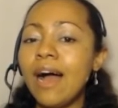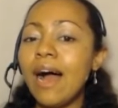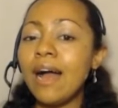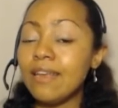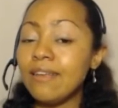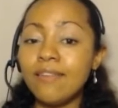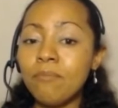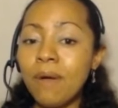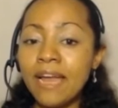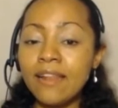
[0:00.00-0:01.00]

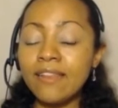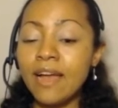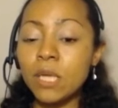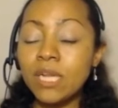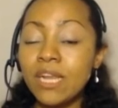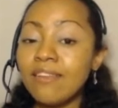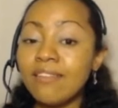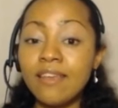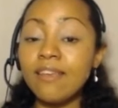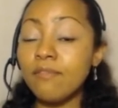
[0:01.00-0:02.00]
the action that I
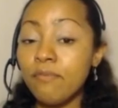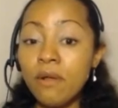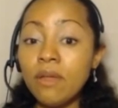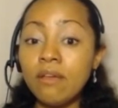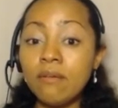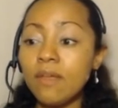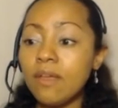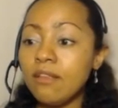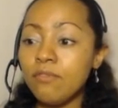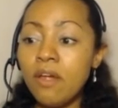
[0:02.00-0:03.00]
take is very
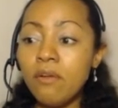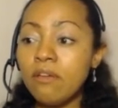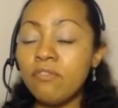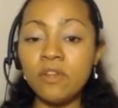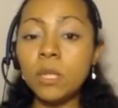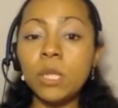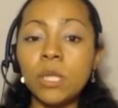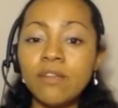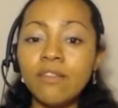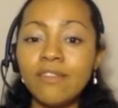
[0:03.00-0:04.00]

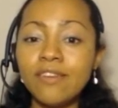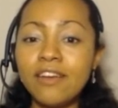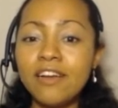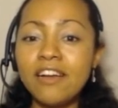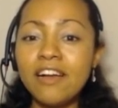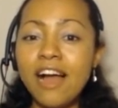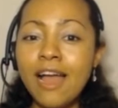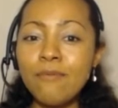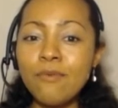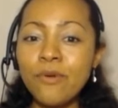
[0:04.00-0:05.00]
efficient.
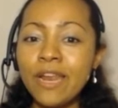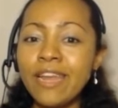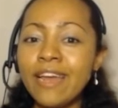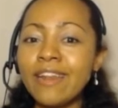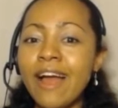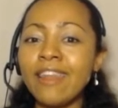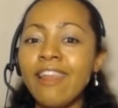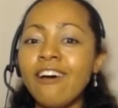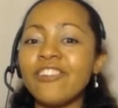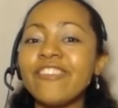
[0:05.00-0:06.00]
I'm creating it a
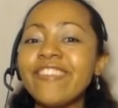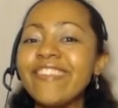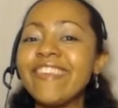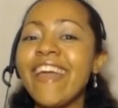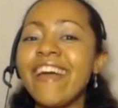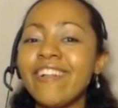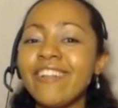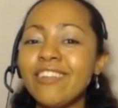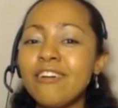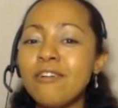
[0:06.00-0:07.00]
larger
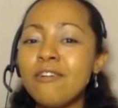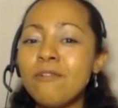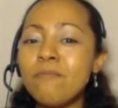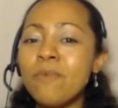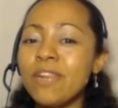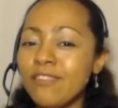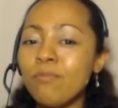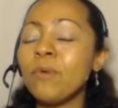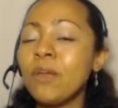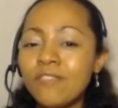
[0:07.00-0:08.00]
scale, but it's
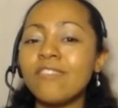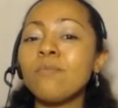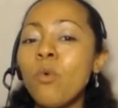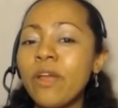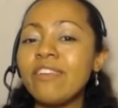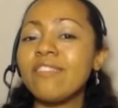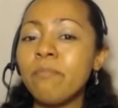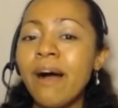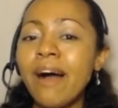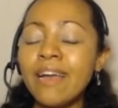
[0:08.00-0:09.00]
because it's more
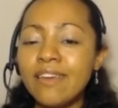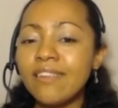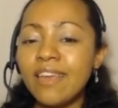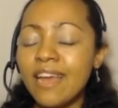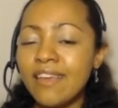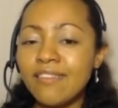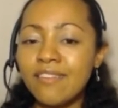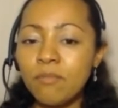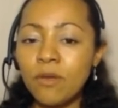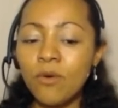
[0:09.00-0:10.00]
inspired. And I guess
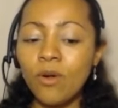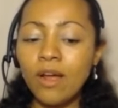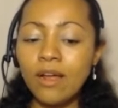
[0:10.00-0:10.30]
it's because